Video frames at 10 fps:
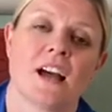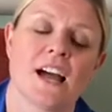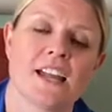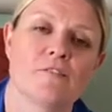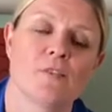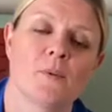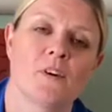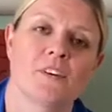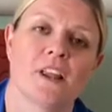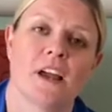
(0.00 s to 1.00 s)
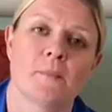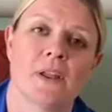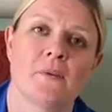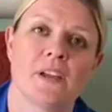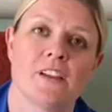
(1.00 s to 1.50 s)
Hi everyone,
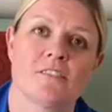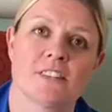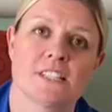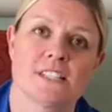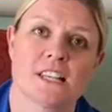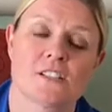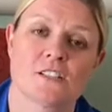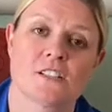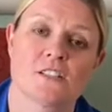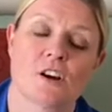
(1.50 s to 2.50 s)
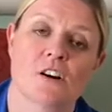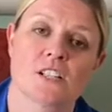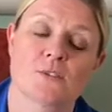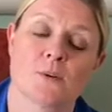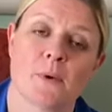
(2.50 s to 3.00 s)
I'm now here in this session to
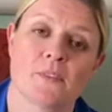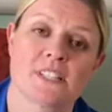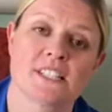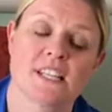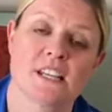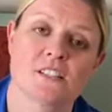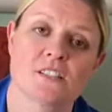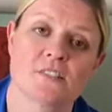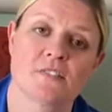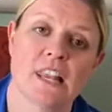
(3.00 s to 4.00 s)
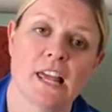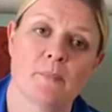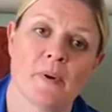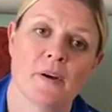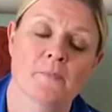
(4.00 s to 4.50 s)
talk to you about the stages of
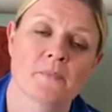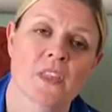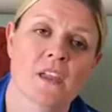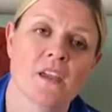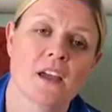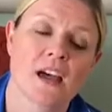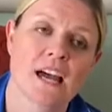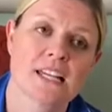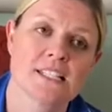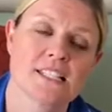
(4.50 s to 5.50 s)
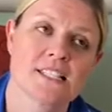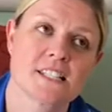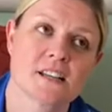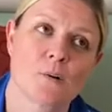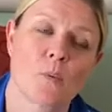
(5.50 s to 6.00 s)
labour and
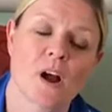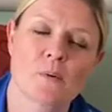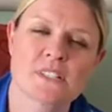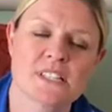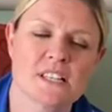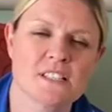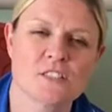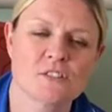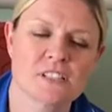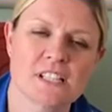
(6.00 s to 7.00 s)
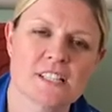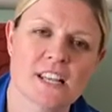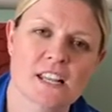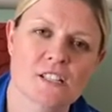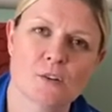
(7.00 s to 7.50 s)
what I would say is you don't need to
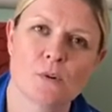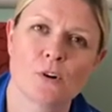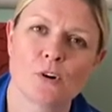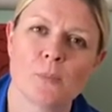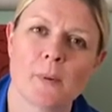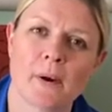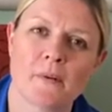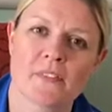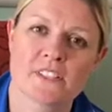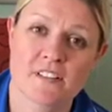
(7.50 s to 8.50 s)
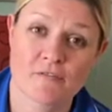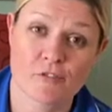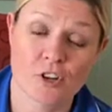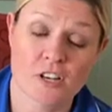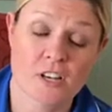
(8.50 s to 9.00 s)
get too hung up about the
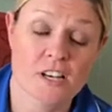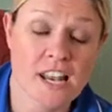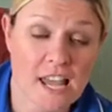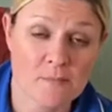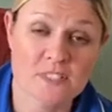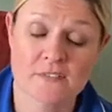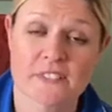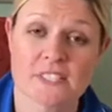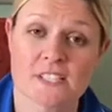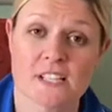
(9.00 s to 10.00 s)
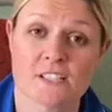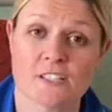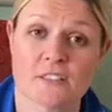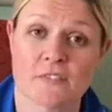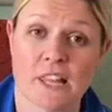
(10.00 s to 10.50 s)
different names of the
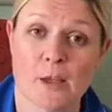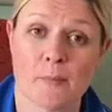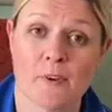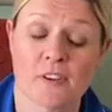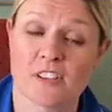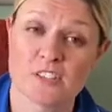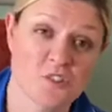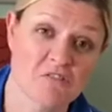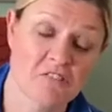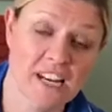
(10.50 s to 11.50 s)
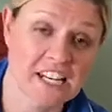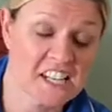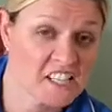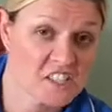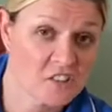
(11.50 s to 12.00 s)
stages of labour. You don't really
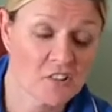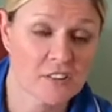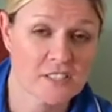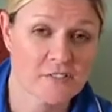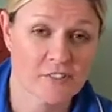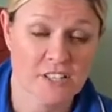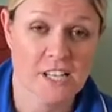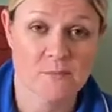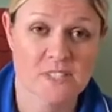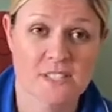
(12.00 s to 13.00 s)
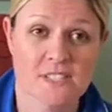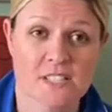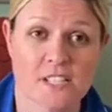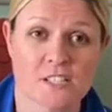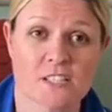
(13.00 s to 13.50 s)
need to know the different names of the
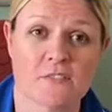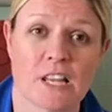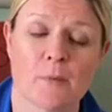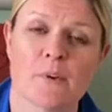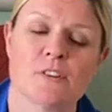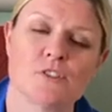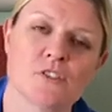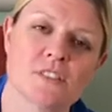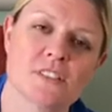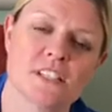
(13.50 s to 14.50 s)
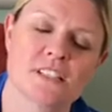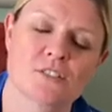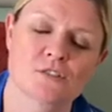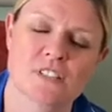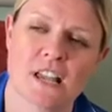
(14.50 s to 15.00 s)
stages of labour, just it's
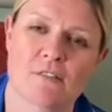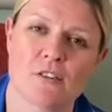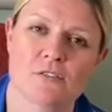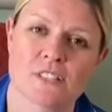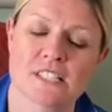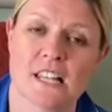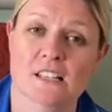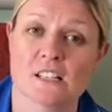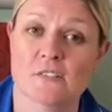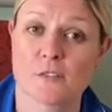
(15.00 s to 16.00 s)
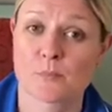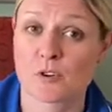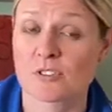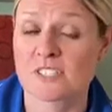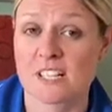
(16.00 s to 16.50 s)
good to have an understanding of the
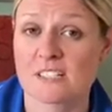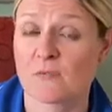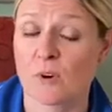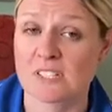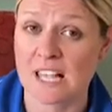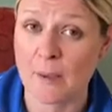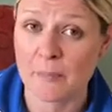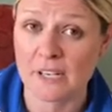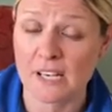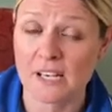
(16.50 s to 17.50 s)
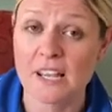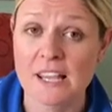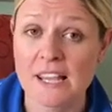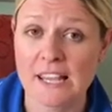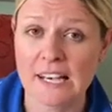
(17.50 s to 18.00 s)
process of what's happening
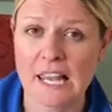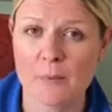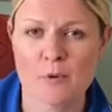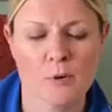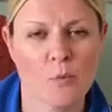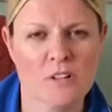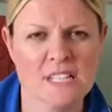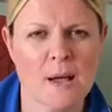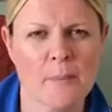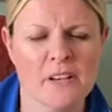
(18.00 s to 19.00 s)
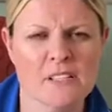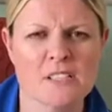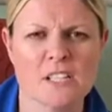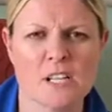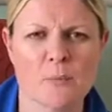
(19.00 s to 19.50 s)
in labour and what's happening
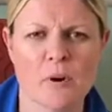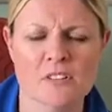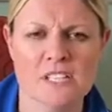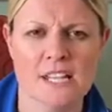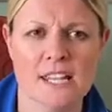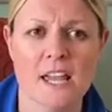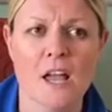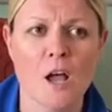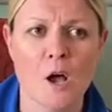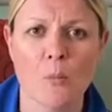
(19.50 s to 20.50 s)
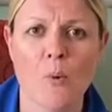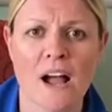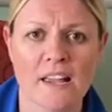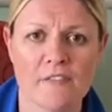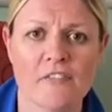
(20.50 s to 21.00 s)
to your body and
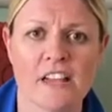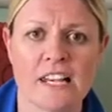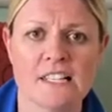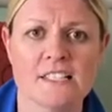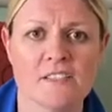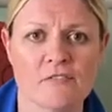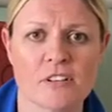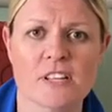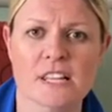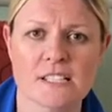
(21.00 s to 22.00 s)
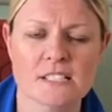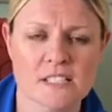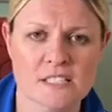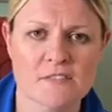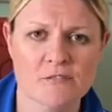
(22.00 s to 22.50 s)
why you're feeling different things
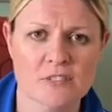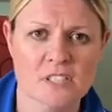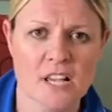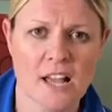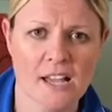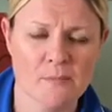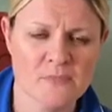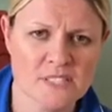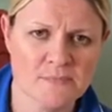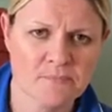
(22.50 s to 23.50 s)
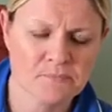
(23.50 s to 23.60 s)
at different times.